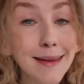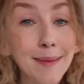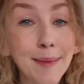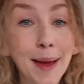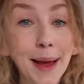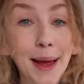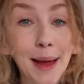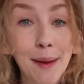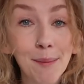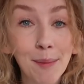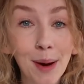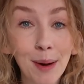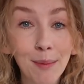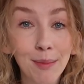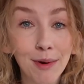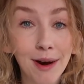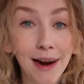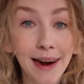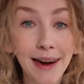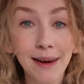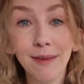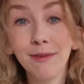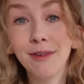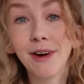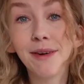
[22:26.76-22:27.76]
is making my
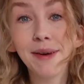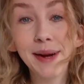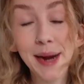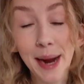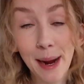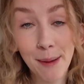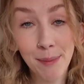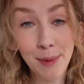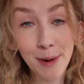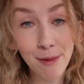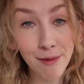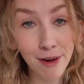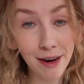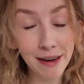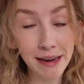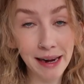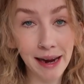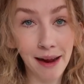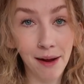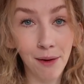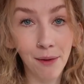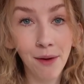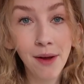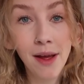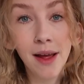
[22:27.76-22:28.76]
brain very happy right
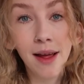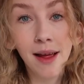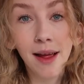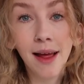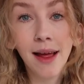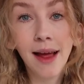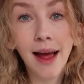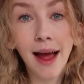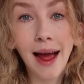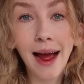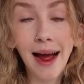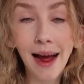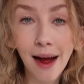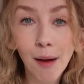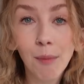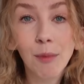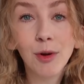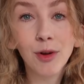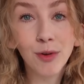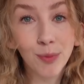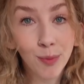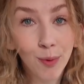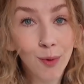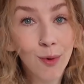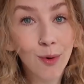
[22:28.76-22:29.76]
now. How
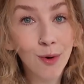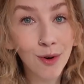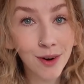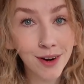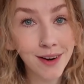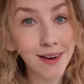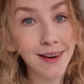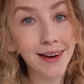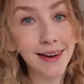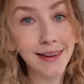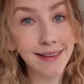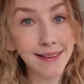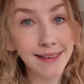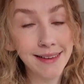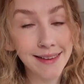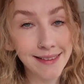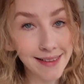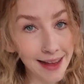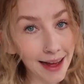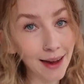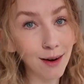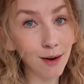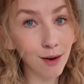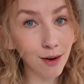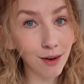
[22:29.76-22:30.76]
much more organized does
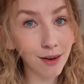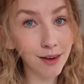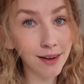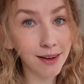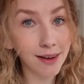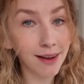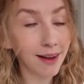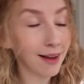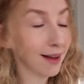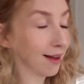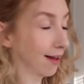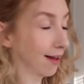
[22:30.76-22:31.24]
that look?